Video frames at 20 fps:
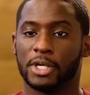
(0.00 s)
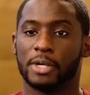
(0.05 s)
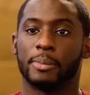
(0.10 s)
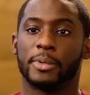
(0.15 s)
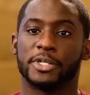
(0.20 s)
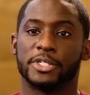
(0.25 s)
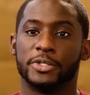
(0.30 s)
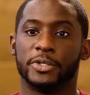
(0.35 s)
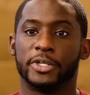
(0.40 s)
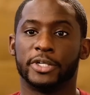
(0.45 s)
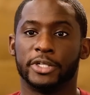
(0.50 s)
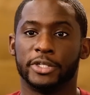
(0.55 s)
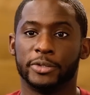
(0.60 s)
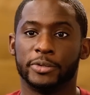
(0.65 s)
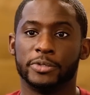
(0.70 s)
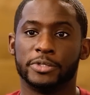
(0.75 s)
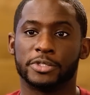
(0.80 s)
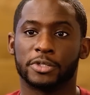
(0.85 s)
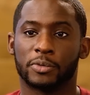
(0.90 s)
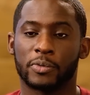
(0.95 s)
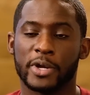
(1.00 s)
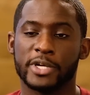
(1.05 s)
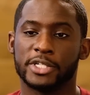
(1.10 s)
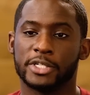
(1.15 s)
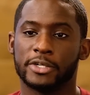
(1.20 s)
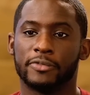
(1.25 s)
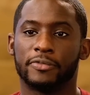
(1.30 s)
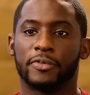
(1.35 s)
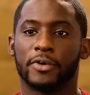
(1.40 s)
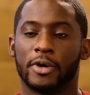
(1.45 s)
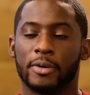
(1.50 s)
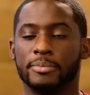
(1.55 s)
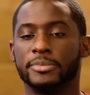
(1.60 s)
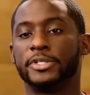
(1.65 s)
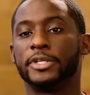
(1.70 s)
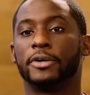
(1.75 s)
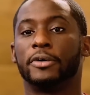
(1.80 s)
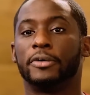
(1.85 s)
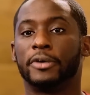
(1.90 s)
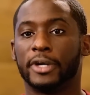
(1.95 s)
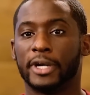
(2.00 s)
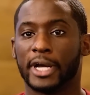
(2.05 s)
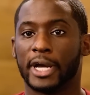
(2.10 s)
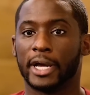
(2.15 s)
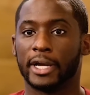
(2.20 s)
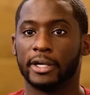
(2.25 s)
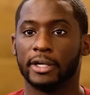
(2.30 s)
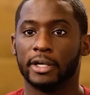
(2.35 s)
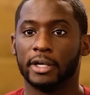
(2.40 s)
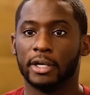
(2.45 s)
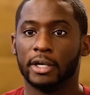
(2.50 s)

numbers you can use, ranging from zero to nine.